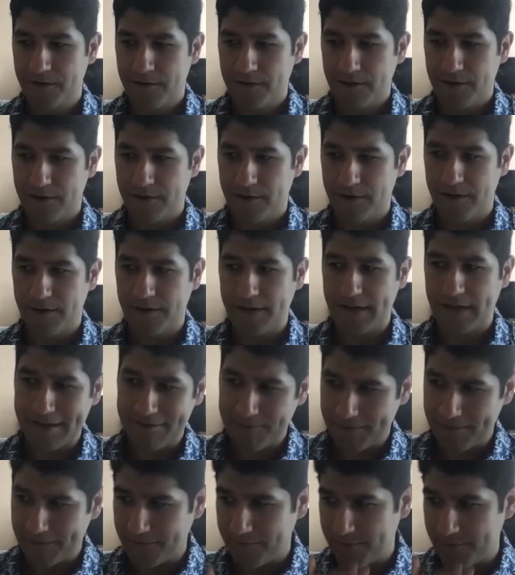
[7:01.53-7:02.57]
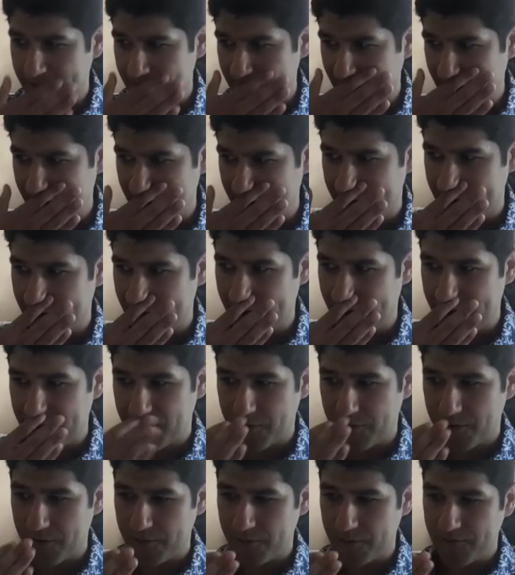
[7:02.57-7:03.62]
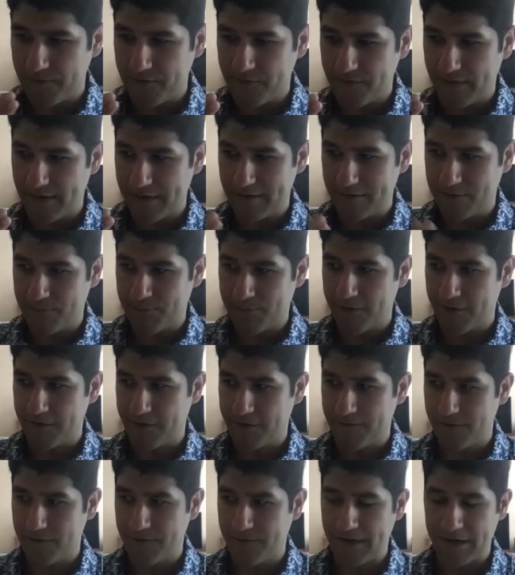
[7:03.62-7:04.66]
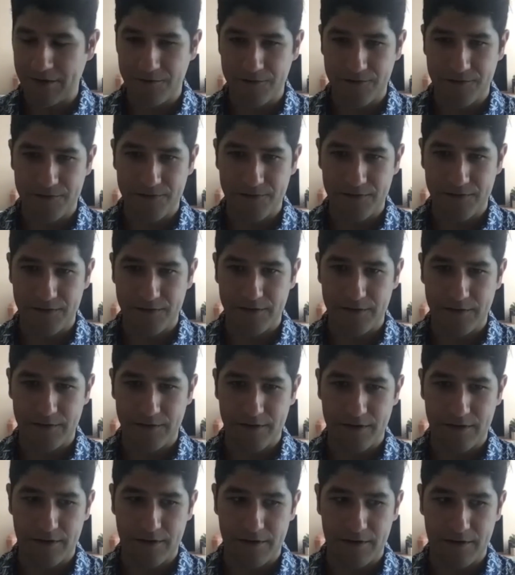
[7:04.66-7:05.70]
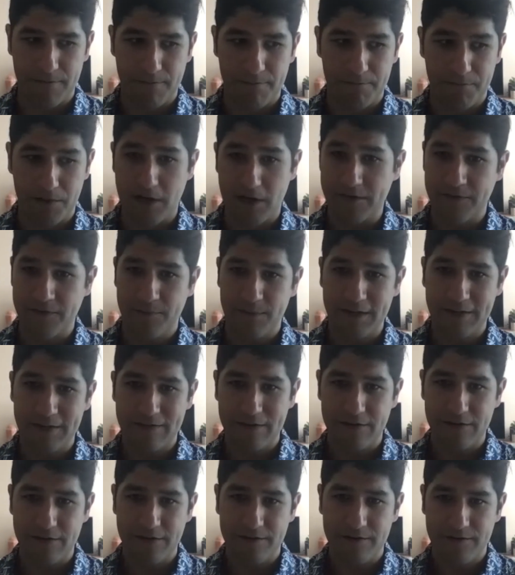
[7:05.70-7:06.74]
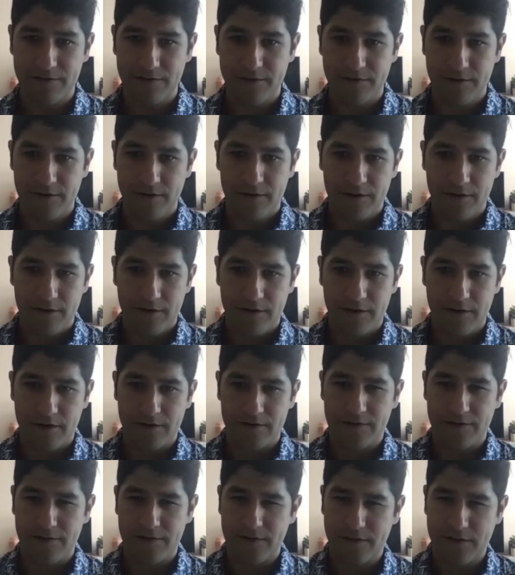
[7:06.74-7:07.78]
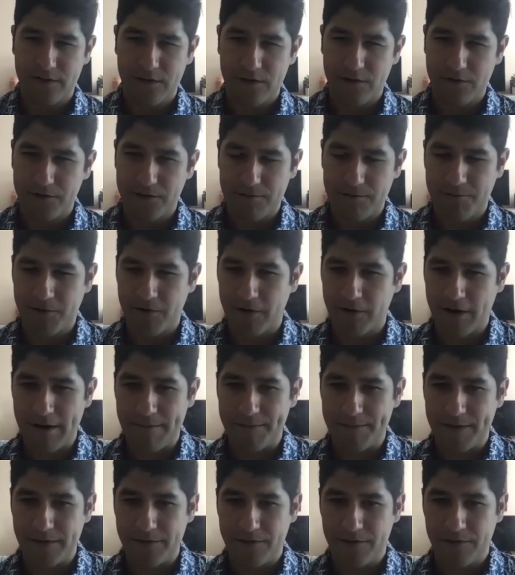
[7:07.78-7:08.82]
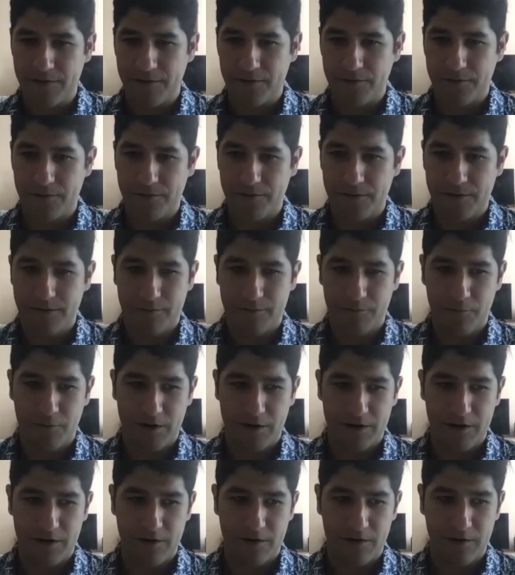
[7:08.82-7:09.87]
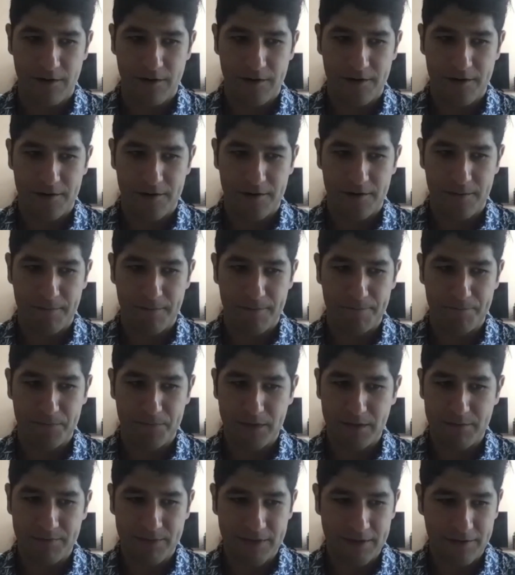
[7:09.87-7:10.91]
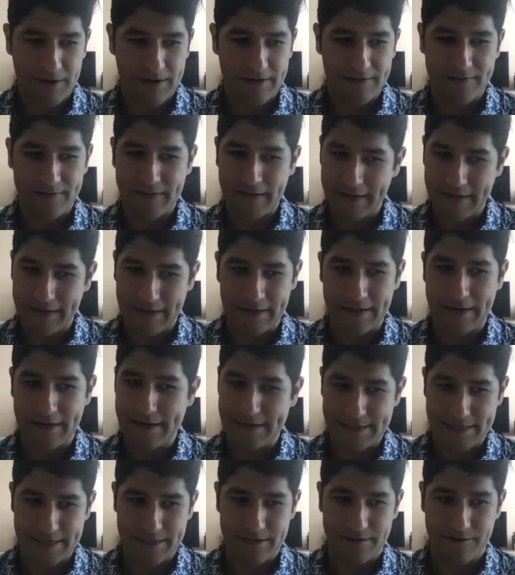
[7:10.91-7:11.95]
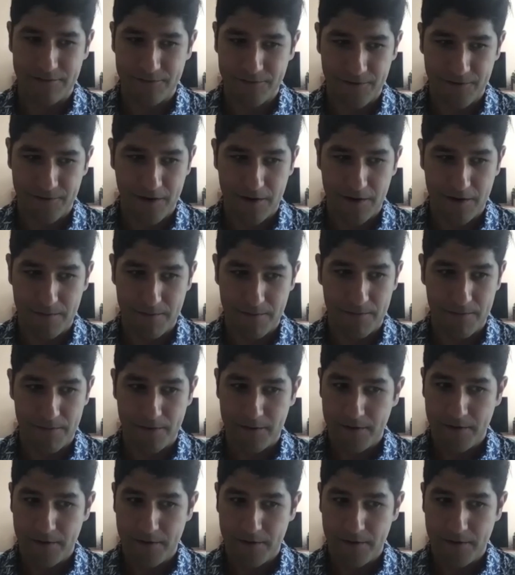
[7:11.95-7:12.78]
uh, Last, Best Small Town, I wrote as part of the Vagrancy um, Blossoming series. Uh, it's a yearly program they do where um, playwrights take an idea from